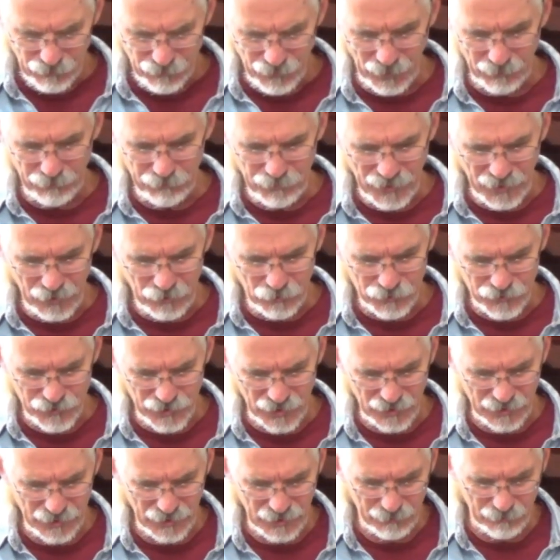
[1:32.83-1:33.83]
Then Peter
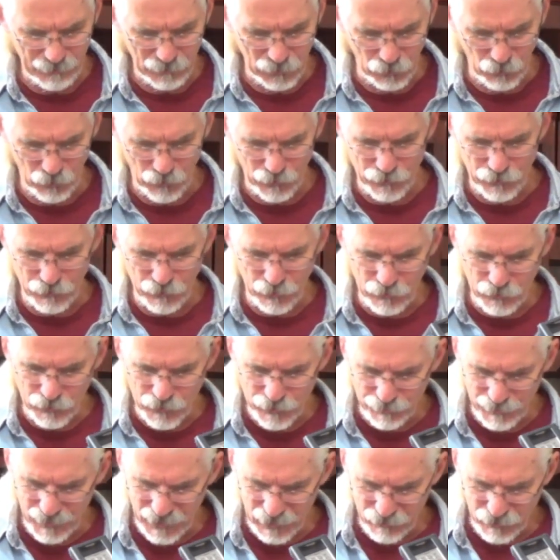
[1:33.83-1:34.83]
said to him, Lord, do you
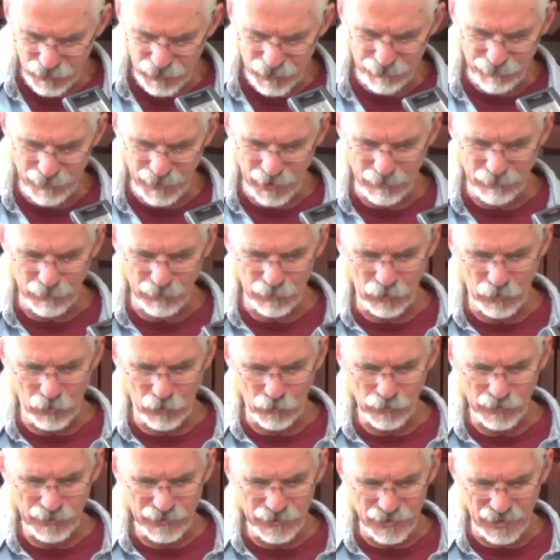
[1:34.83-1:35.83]
speak this parable
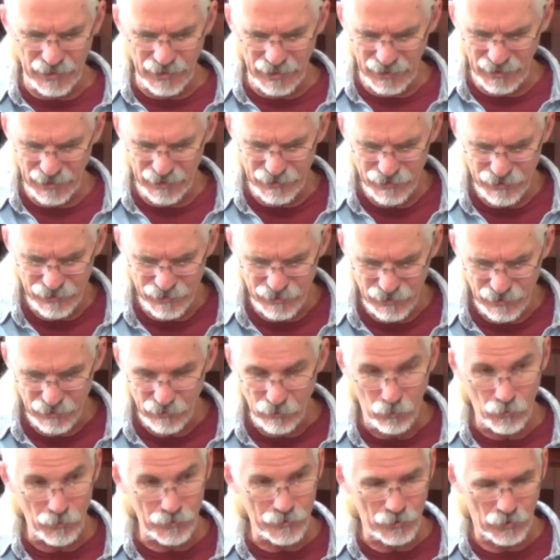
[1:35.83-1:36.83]
only to us
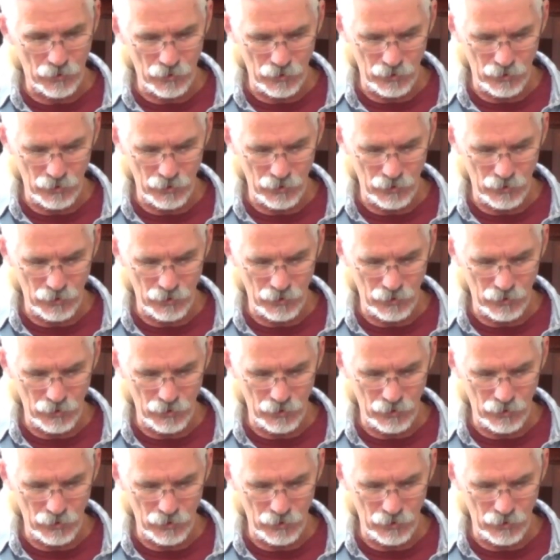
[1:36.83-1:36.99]
or to